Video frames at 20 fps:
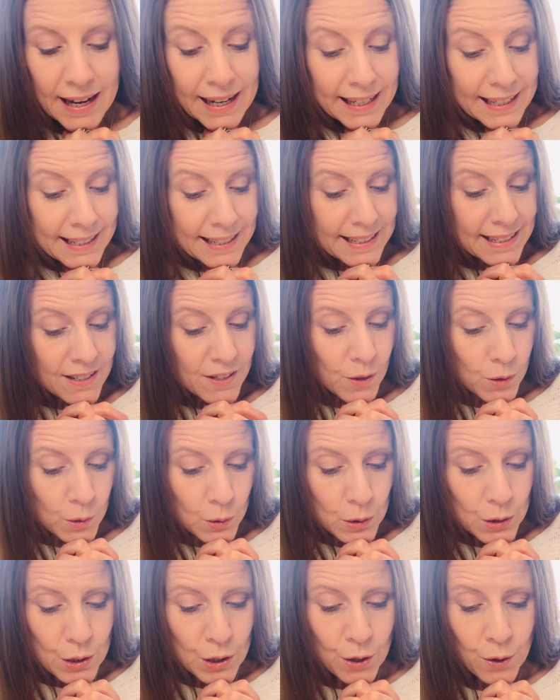It is
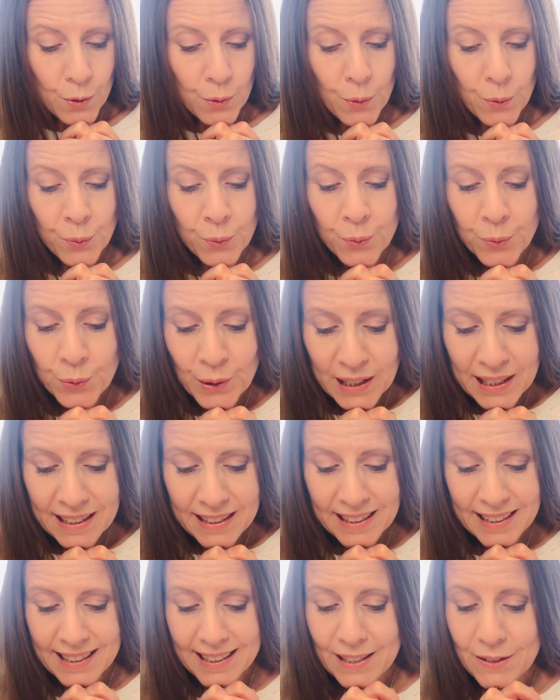also
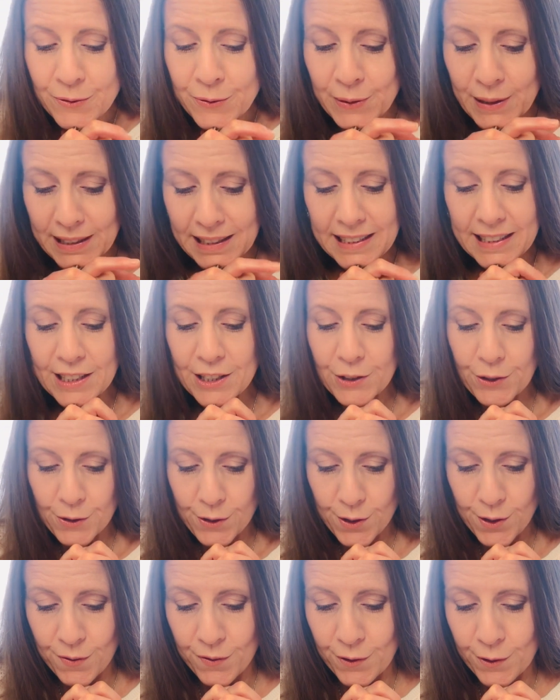really, really
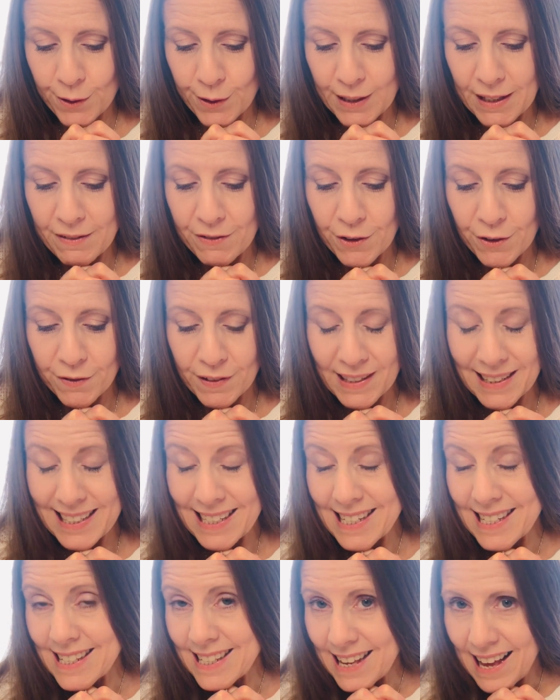useful if you're feeling
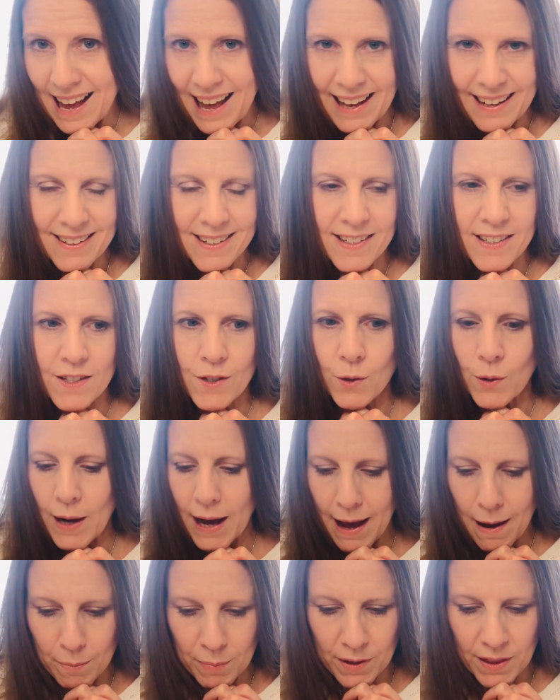sadness or
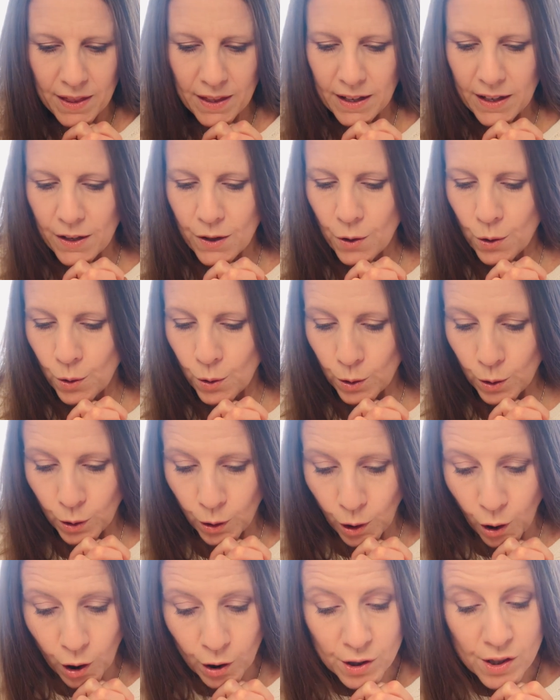apathy or
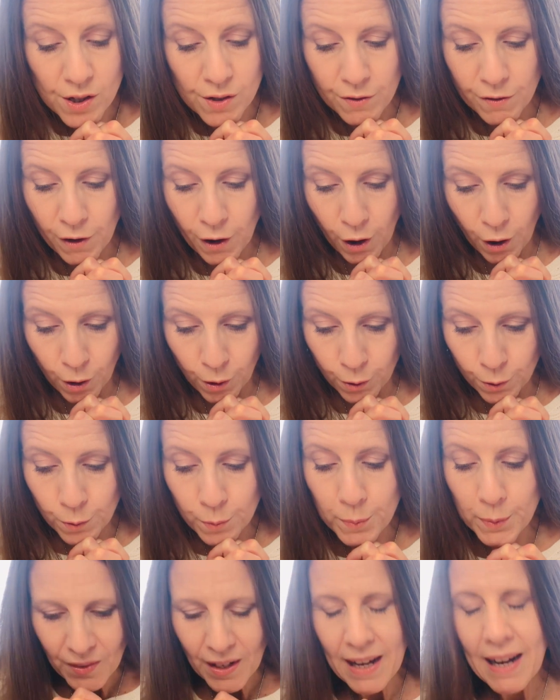loss of hope,